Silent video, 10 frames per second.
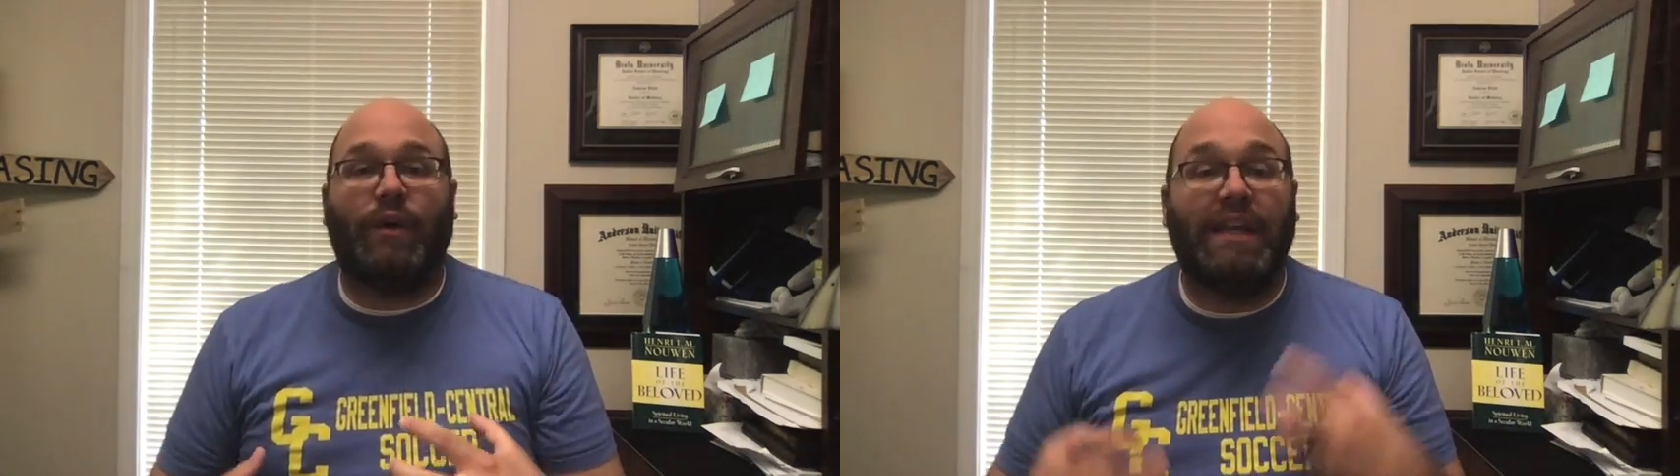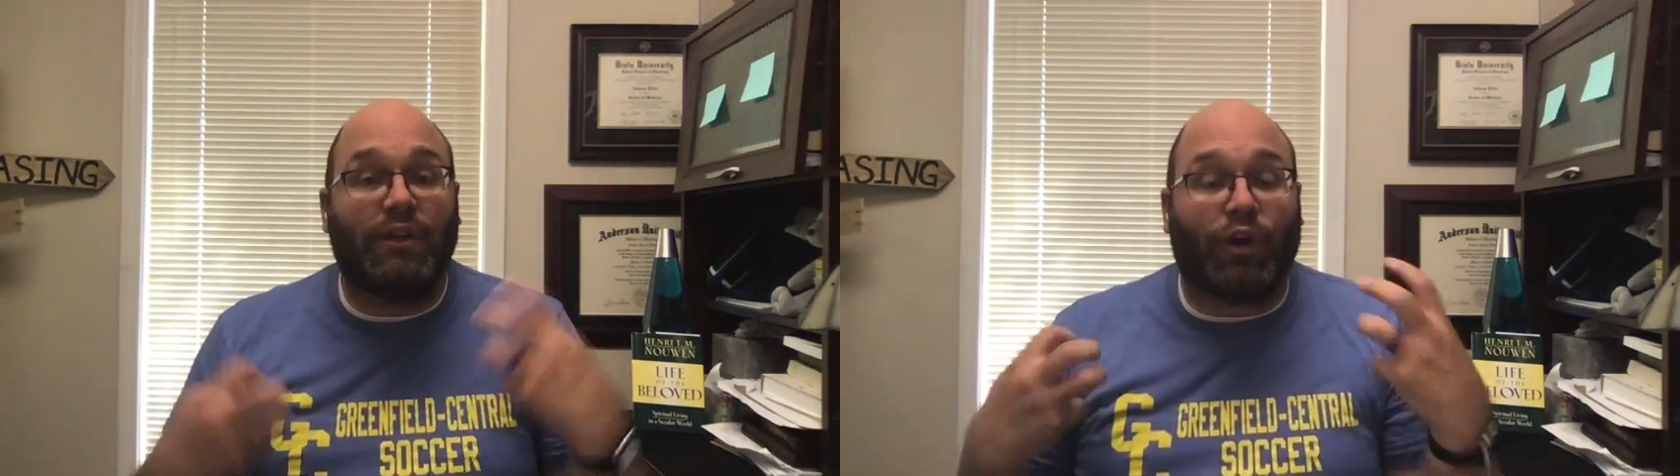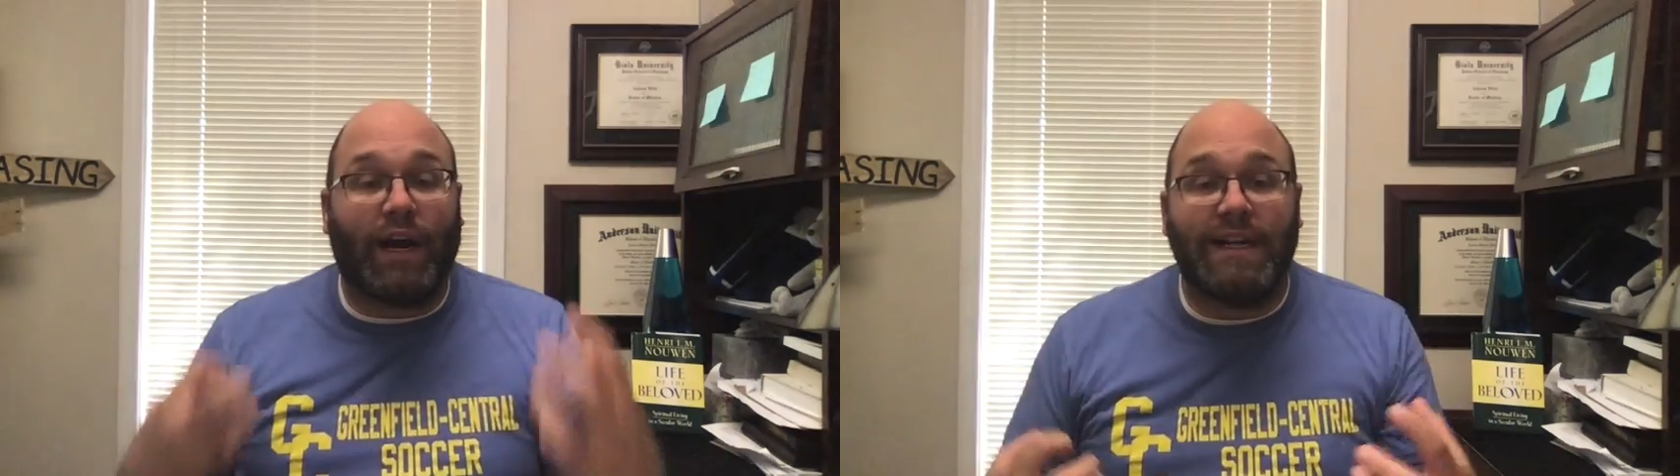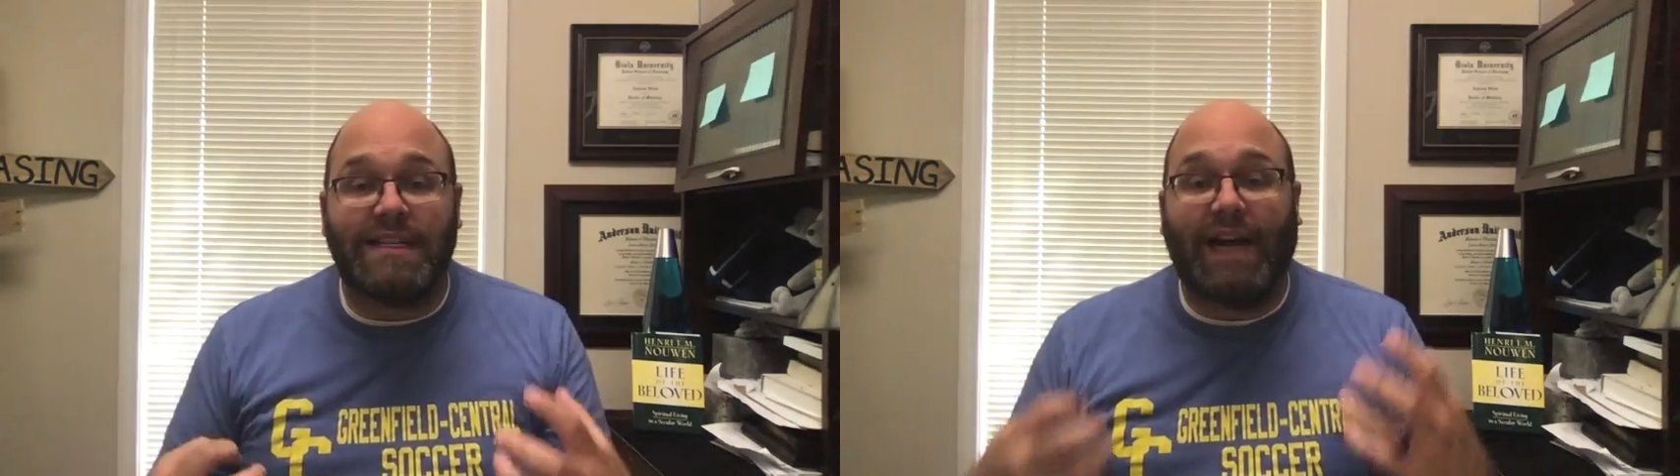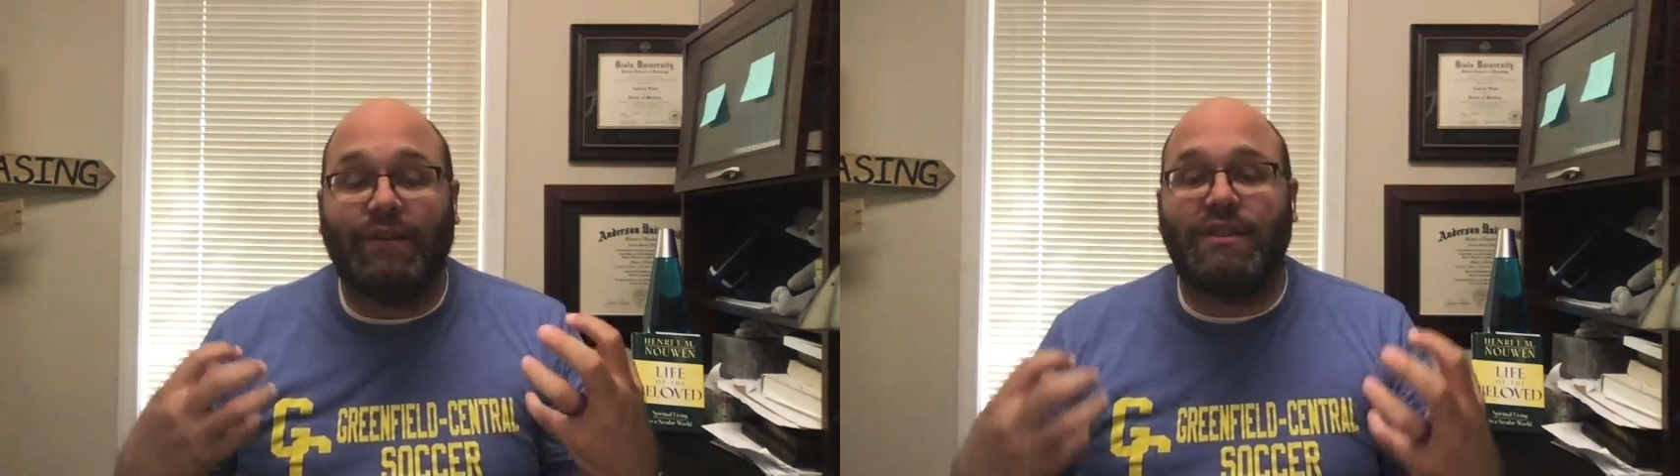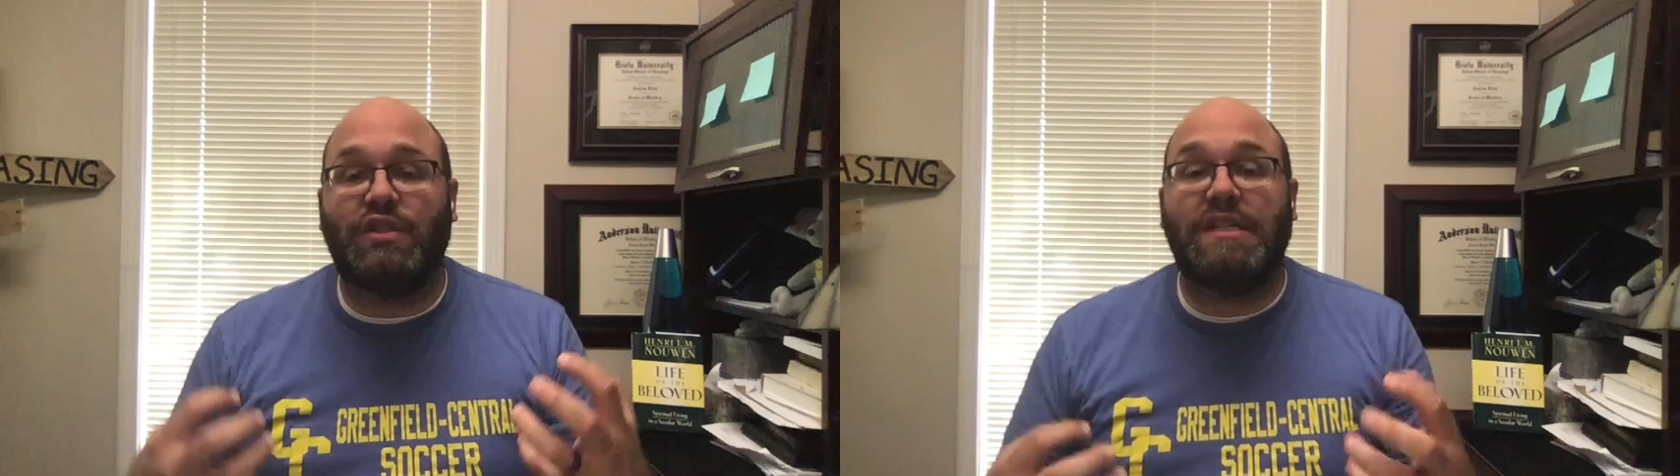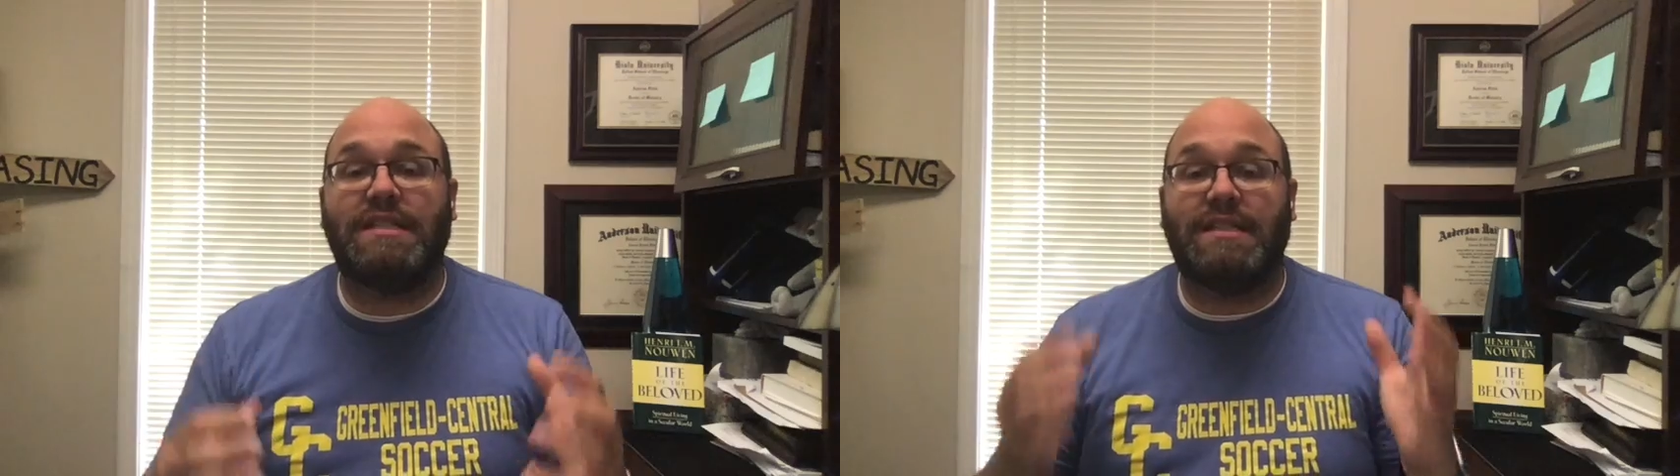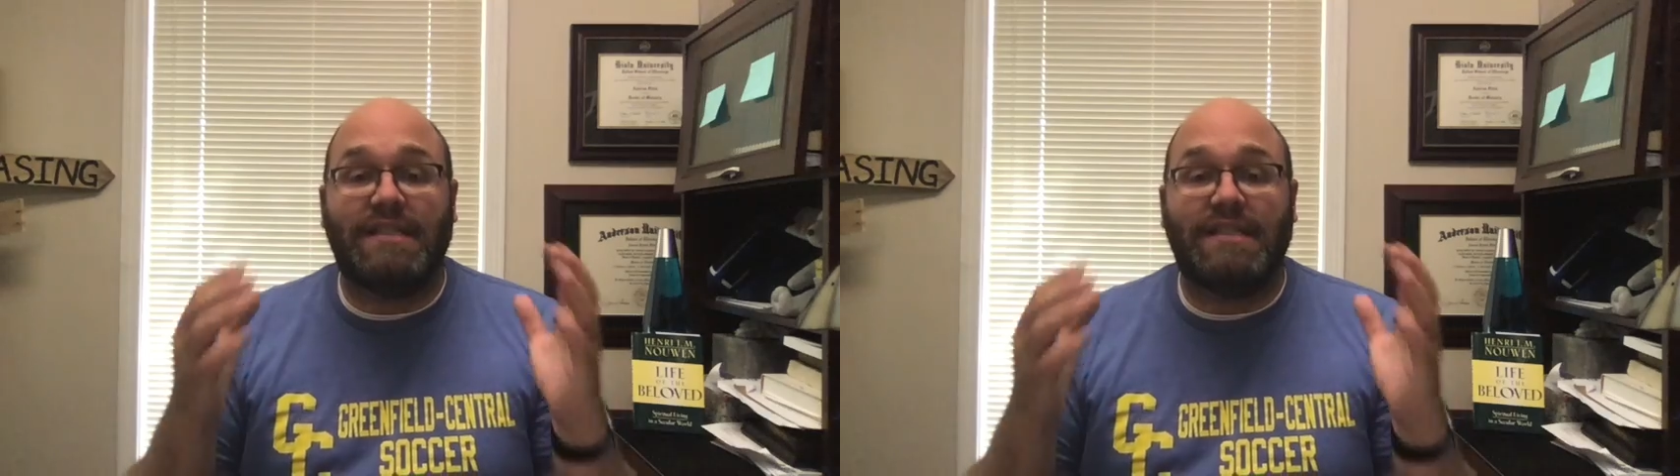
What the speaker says: he cries out to Jesus